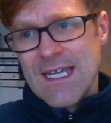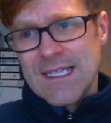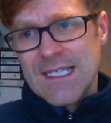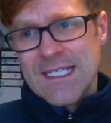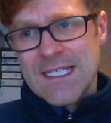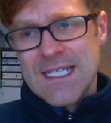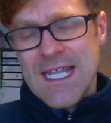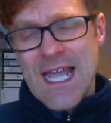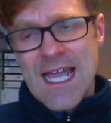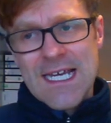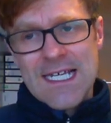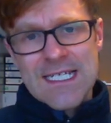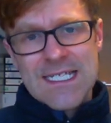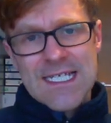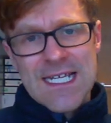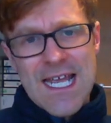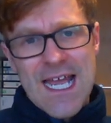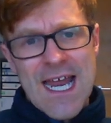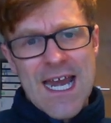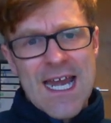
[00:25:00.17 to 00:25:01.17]
the
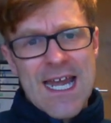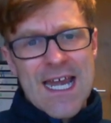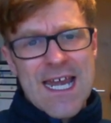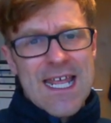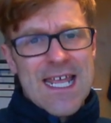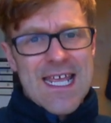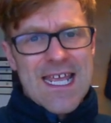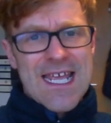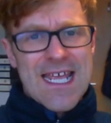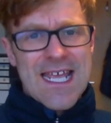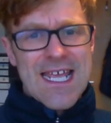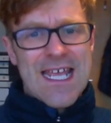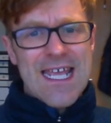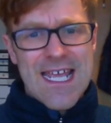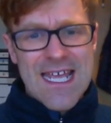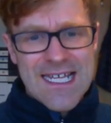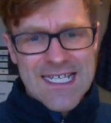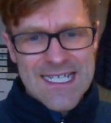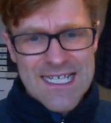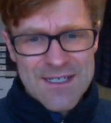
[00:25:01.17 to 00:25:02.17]
States, and
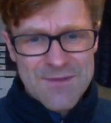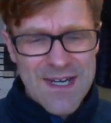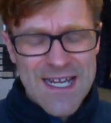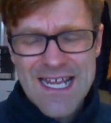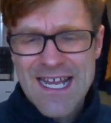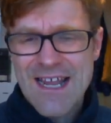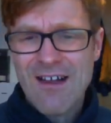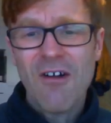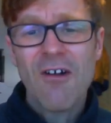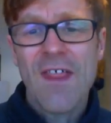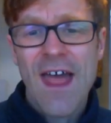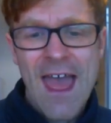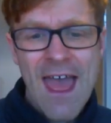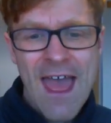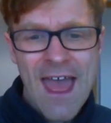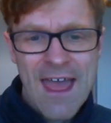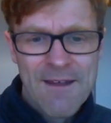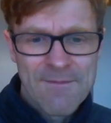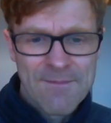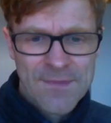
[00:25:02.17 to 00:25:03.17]
he says when he got
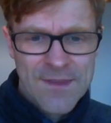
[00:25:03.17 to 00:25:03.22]
there,